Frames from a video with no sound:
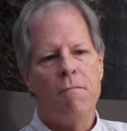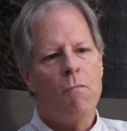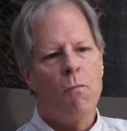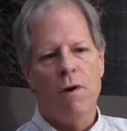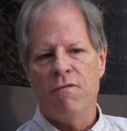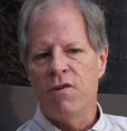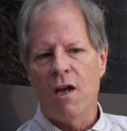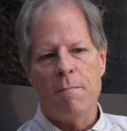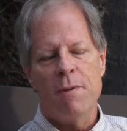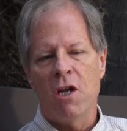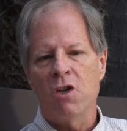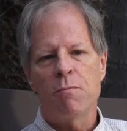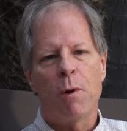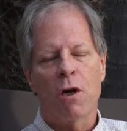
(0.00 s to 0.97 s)
We've done
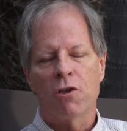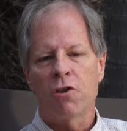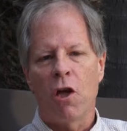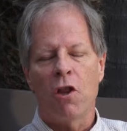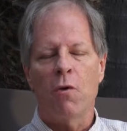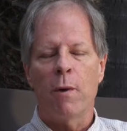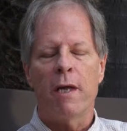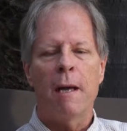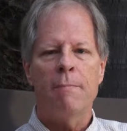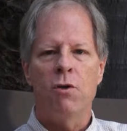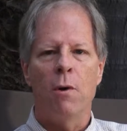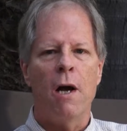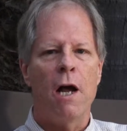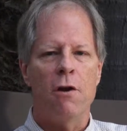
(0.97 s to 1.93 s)
benchmarks all the way up
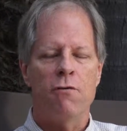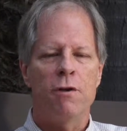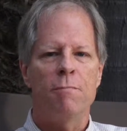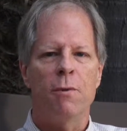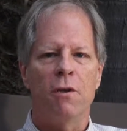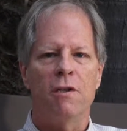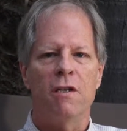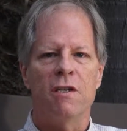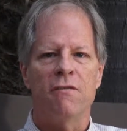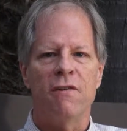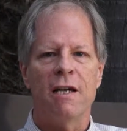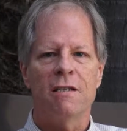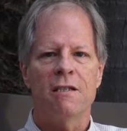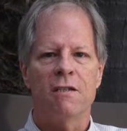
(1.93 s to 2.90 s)
to 100 million
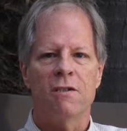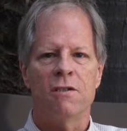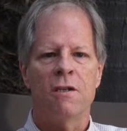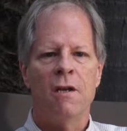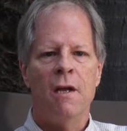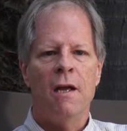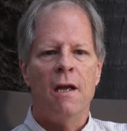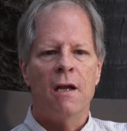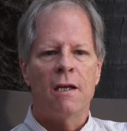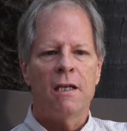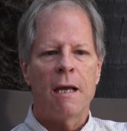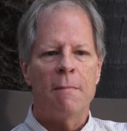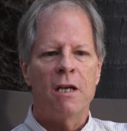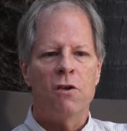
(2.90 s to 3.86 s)
devices
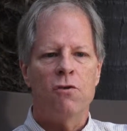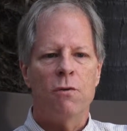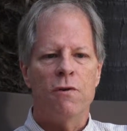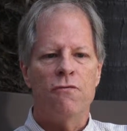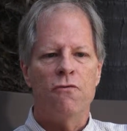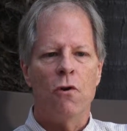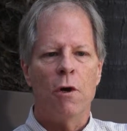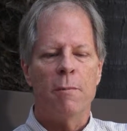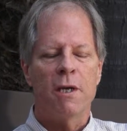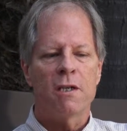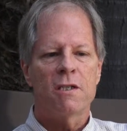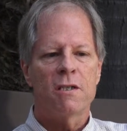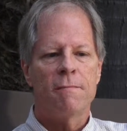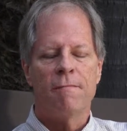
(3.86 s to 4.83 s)
coming into
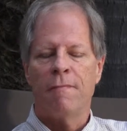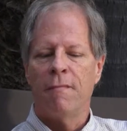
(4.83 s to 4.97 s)
Informix,